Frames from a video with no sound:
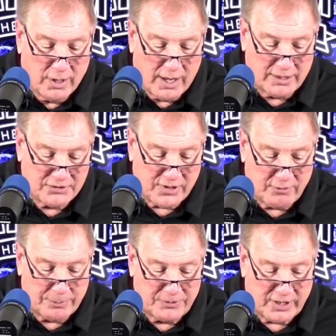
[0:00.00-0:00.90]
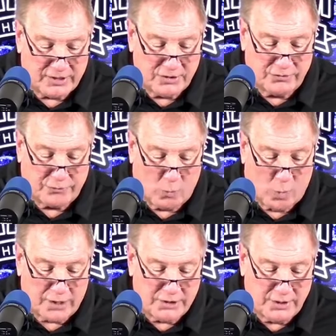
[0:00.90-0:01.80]
7 possessions for
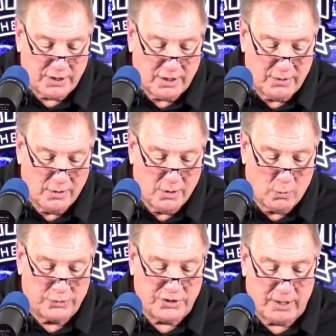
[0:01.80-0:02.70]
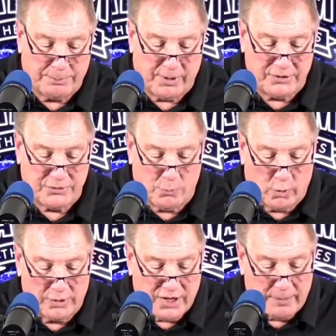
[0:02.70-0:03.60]
Washington were 10 plays or more,
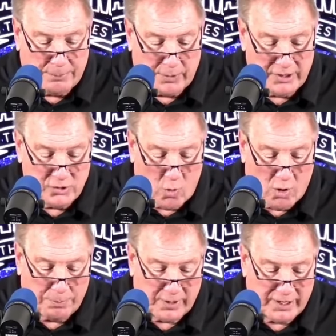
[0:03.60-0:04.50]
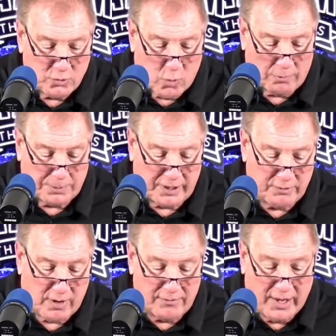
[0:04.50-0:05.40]
10-play, 12-play
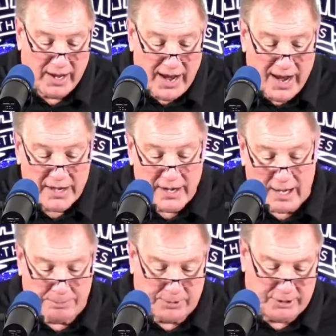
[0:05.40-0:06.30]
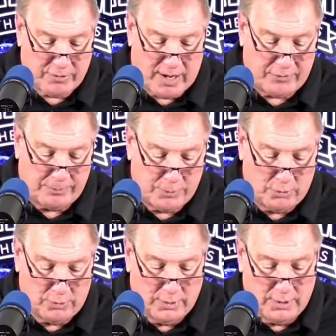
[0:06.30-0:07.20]
drive, and a 9-play drive to boot.
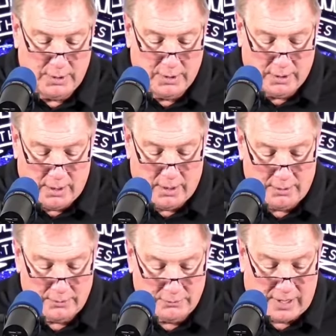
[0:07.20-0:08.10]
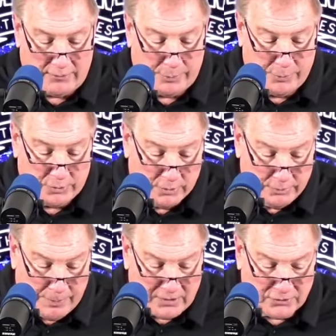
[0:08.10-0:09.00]
The
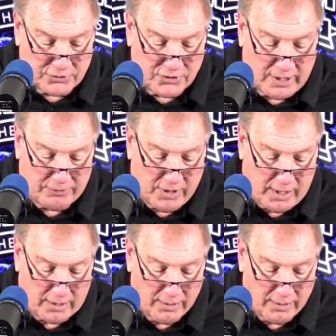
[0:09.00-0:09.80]
Bengals, the same thing.